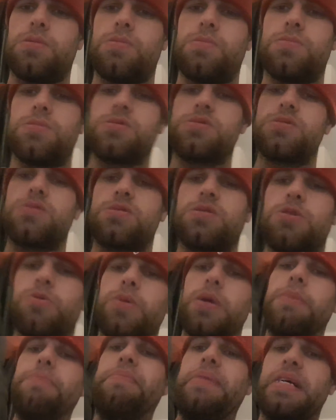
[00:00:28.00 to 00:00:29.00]
which is going to
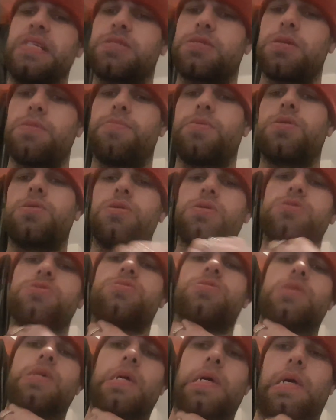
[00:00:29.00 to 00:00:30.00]
be a bastard because